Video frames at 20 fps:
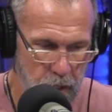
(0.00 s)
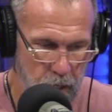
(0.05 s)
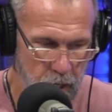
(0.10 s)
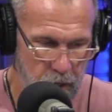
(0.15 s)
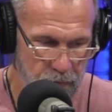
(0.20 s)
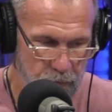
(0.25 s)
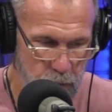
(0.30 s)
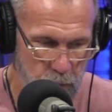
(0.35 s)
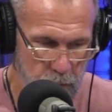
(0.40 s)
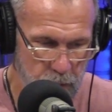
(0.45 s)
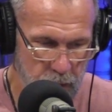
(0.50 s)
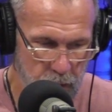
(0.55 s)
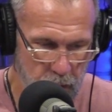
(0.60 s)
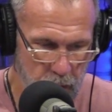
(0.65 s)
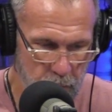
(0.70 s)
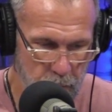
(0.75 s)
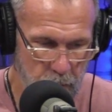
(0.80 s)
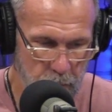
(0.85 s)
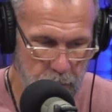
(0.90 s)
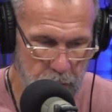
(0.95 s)
If you
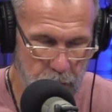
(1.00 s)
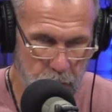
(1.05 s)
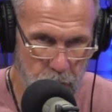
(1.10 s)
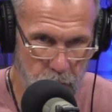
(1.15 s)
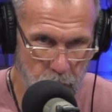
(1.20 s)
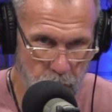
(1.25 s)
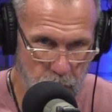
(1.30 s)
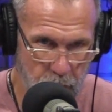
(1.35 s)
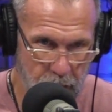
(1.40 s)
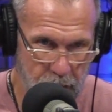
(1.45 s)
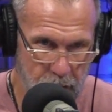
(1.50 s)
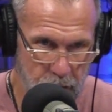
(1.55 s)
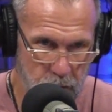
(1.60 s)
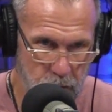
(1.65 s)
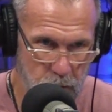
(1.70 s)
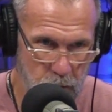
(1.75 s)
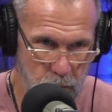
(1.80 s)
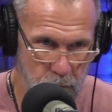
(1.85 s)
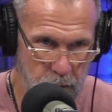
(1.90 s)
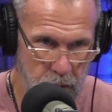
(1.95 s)
become a better writer,
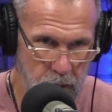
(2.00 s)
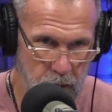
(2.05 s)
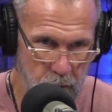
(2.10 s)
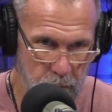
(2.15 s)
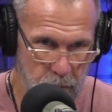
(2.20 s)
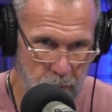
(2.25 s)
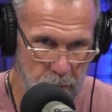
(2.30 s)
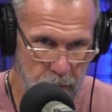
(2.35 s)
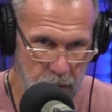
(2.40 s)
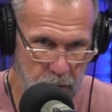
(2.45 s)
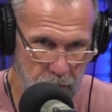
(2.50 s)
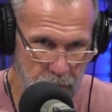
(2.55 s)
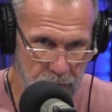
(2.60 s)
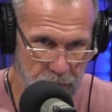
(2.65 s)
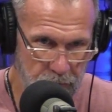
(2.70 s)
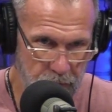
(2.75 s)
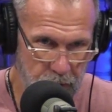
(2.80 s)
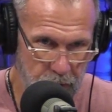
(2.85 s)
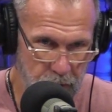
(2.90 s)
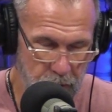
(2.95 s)
you become a better
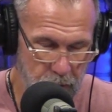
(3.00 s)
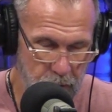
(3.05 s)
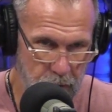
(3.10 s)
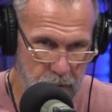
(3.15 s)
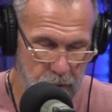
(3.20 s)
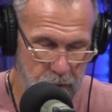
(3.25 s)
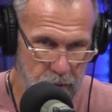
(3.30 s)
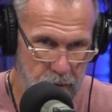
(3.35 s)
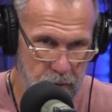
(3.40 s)
thinker.